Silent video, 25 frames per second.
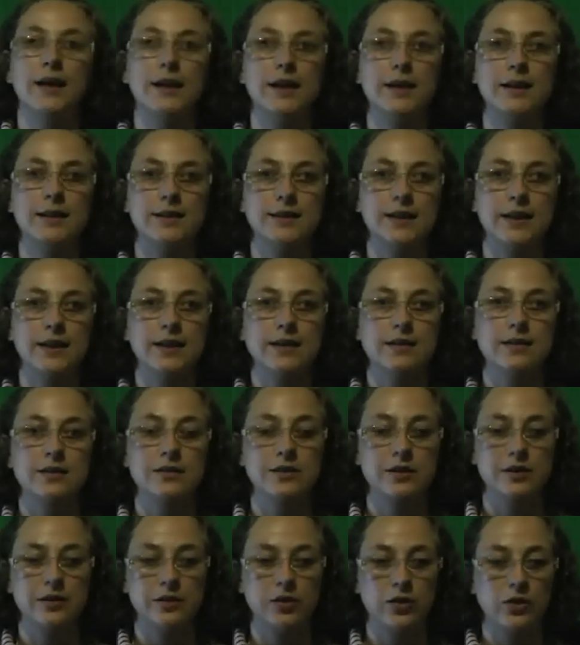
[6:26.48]
and it
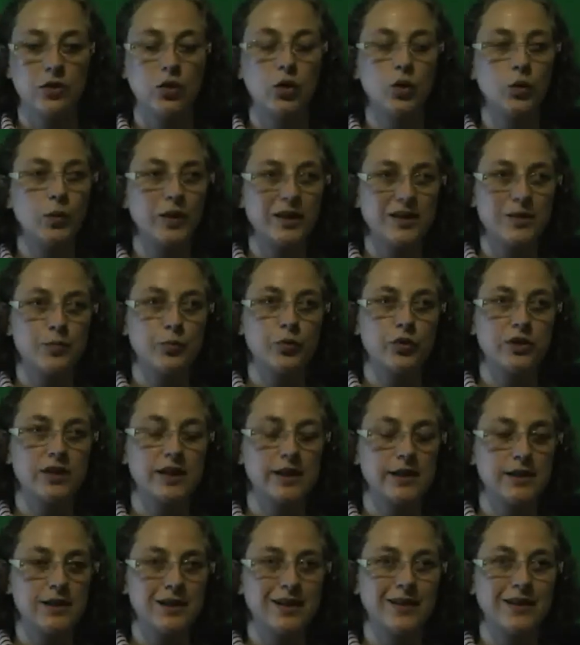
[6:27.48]
doesn't always
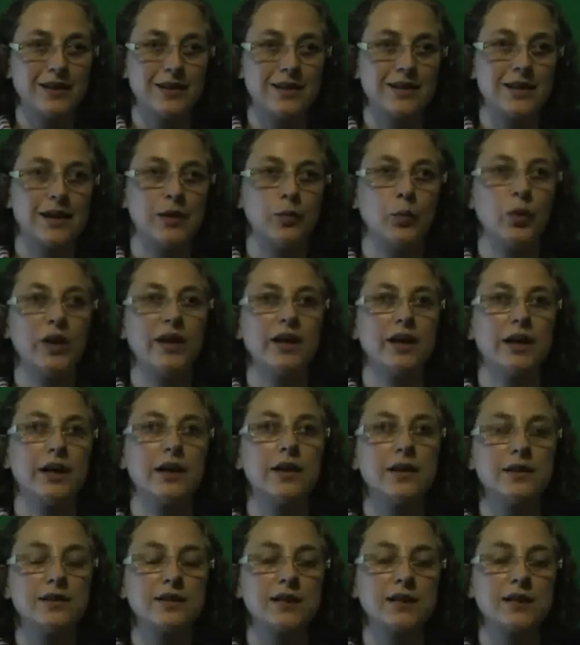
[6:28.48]
present in the same way.